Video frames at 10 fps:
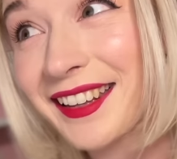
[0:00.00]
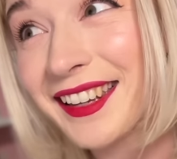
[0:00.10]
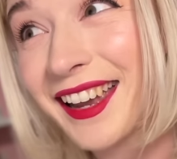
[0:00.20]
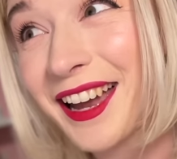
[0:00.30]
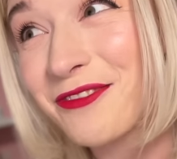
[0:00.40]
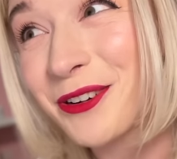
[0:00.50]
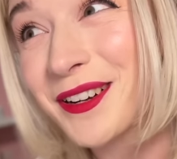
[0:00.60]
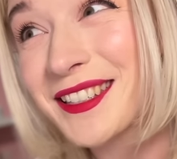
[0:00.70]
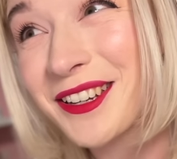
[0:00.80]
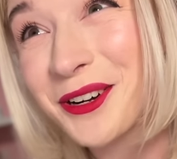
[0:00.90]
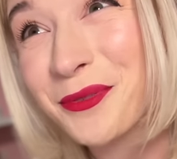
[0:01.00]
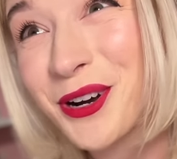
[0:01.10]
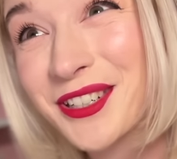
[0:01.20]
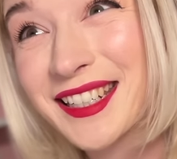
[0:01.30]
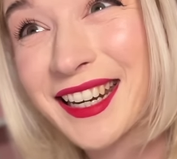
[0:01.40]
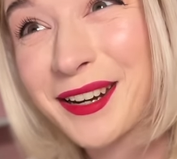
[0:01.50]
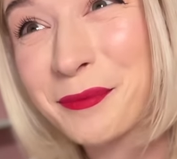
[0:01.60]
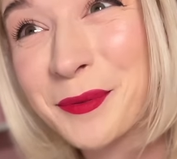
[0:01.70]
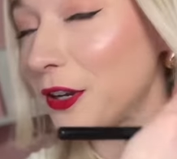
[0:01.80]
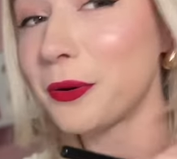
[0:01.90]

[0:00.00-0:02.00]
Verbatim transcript: I think everyone's got a washi tape.